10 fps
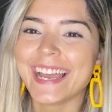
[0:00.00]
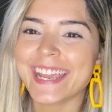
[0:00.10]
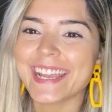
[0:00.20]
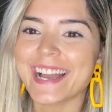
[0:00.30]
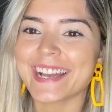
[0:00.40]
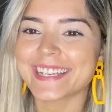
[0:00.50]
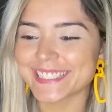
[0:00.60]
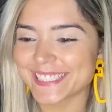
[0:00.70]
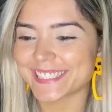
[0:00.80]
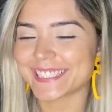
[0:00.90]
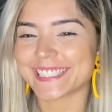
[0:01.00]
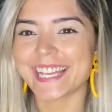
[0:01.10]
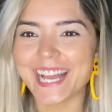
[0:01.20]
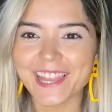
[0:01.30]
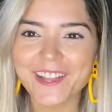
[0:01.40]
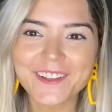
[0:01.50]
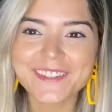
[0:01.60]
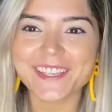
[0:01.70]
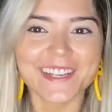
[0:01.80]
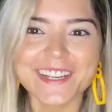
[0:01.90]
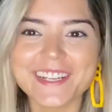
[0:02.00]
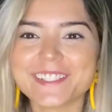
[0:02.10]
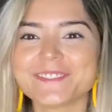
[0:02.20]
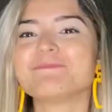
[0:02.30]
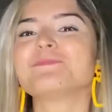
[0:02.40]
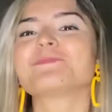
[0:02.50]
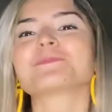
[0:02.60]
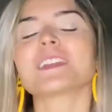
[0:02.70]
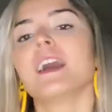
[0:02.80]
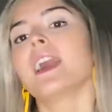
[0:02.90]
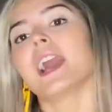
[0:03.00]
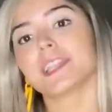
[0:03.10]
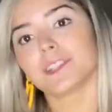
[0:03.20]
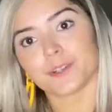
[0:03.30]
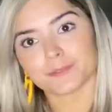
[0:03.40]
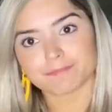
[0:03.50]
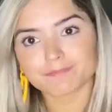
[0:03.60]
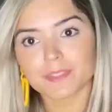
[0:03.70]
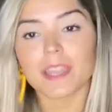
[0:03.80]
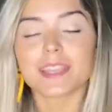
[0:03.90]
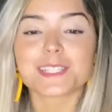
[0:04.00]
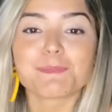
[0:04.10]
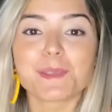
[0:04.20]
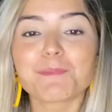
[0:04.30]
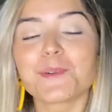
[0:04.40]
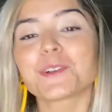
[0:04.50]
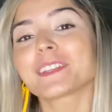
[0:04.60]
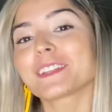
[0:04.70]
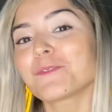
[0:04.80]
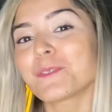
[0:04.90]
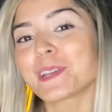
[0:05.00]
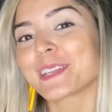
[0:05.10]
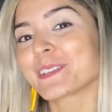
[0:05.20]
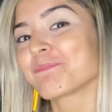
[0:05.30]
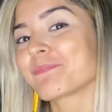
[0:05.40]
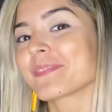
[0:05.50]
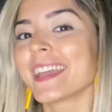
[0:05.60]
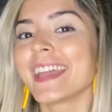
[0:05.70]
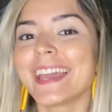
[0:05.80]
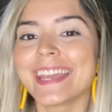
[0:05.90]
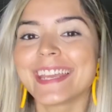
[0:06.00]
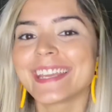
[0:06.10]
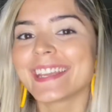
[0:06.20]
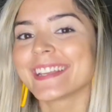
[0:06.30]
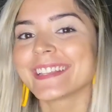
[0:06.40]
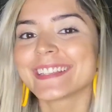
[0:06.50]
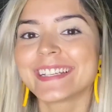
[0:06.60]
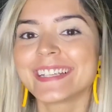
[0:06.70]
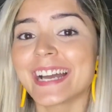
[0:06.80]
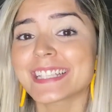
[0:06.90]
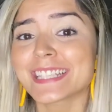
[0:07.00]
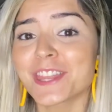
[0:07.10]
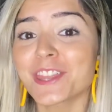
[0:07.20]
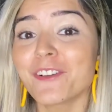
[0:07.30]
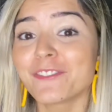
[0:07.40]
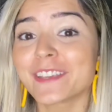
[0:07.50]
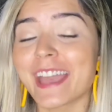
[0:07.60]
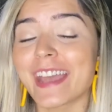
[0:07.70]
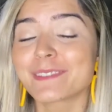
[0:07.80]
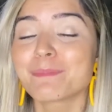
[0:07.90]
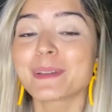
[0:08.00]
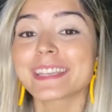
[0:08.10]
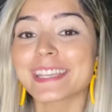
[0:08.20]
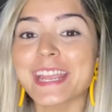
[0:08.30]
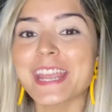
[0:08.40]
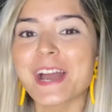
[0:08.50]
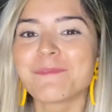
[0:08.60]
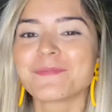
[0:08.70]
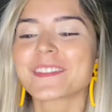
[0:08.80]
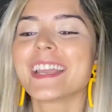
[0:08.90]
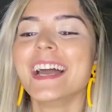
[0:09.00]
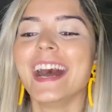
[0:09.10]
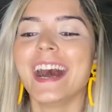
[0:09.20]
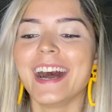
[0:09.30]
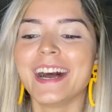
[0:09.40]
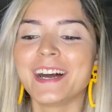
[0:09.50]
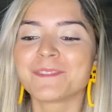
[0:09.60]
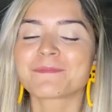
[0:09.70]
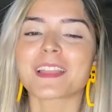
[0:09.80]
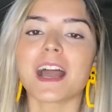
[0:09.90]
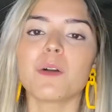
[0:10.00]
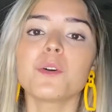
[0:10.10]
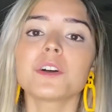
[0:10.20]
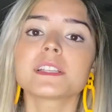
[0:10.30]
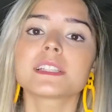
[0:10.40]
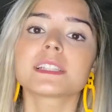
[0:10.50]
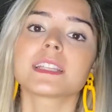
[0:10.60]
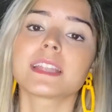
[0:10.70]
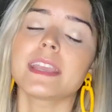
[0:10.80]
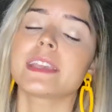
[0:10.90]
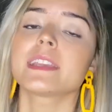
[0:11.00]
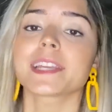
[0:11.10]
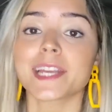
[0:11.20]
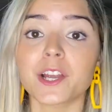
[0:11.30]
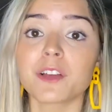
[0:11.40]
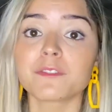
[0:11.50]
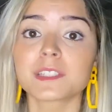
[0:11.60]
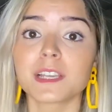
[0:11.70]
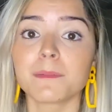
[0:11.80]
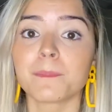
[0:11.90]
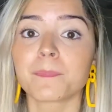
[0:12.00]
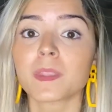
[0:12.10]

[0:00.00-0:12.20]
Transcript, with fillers: Hey guys, hello there. I know it's been more than a week and I said nothing yet, but here I am. Um, I was taking care of some